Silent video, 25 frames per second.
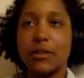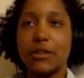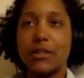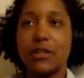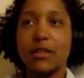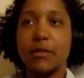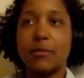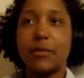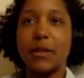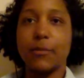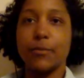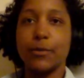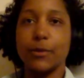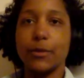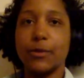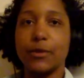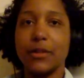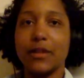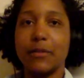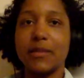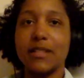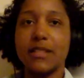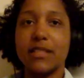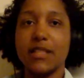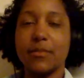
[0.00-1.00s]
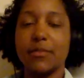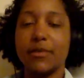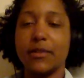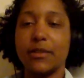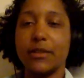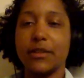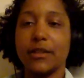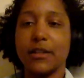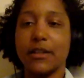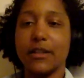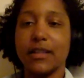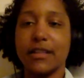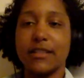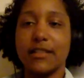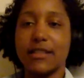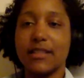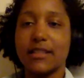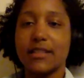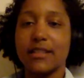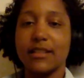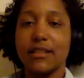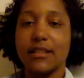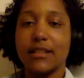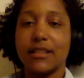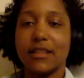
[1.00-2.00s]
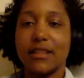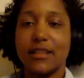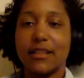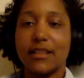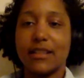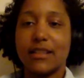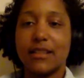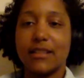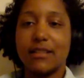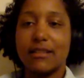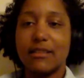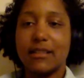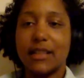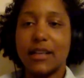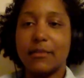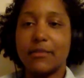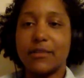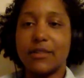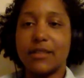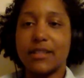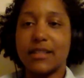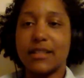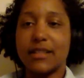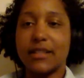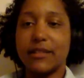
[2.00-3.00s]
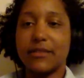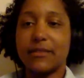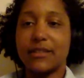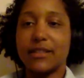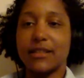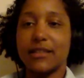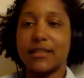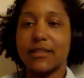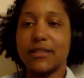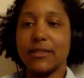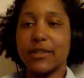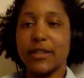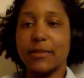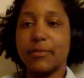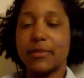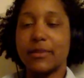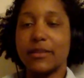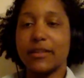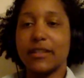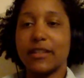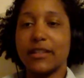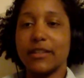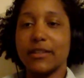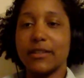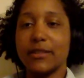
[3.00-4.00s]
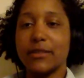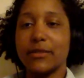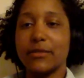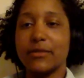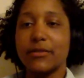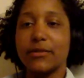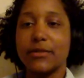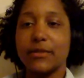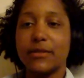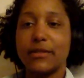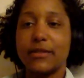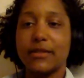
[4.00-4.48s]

Usually people who let me sleep in their yard, I'm just there to sleep and then I leave.